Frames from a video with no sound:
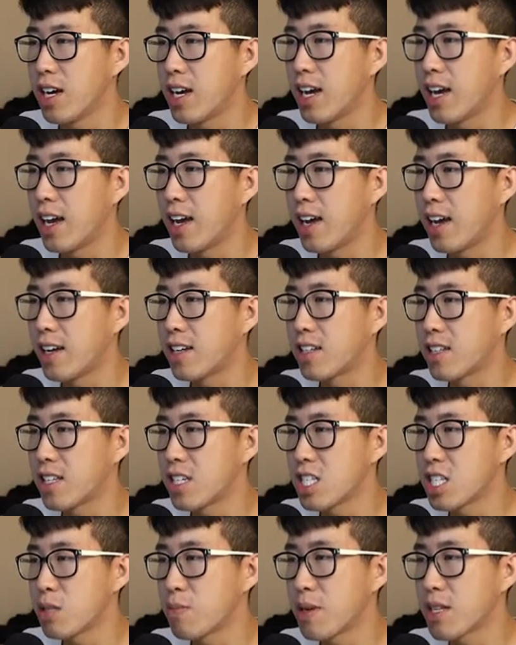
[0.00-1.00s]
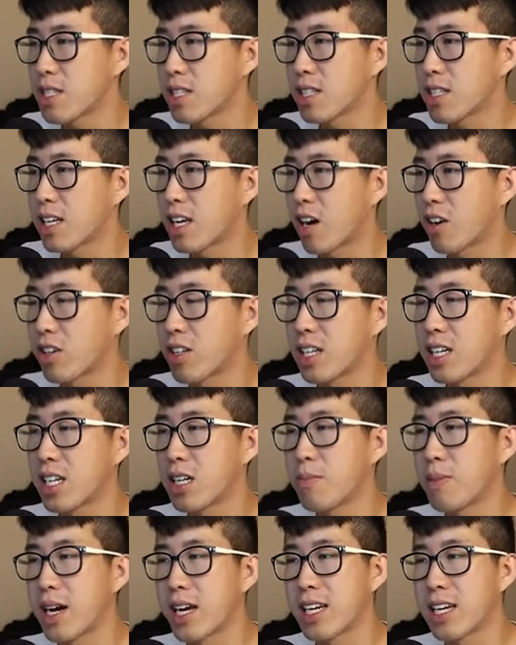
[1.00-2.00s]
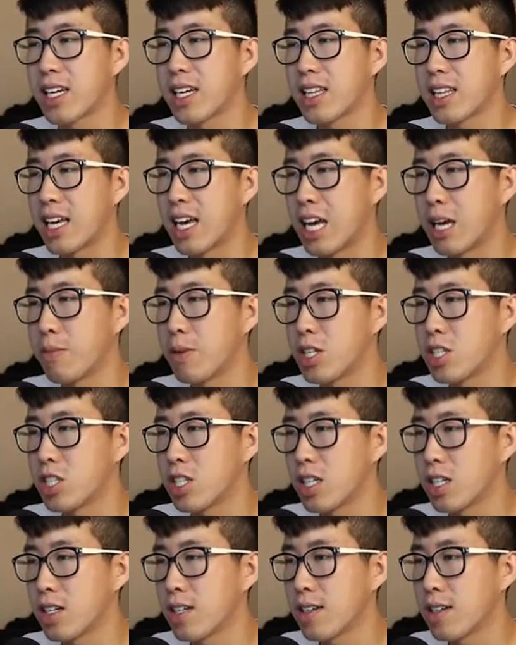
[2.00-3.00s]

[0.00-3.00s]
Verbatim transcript: and this is basically calculated by getting getting the ABG,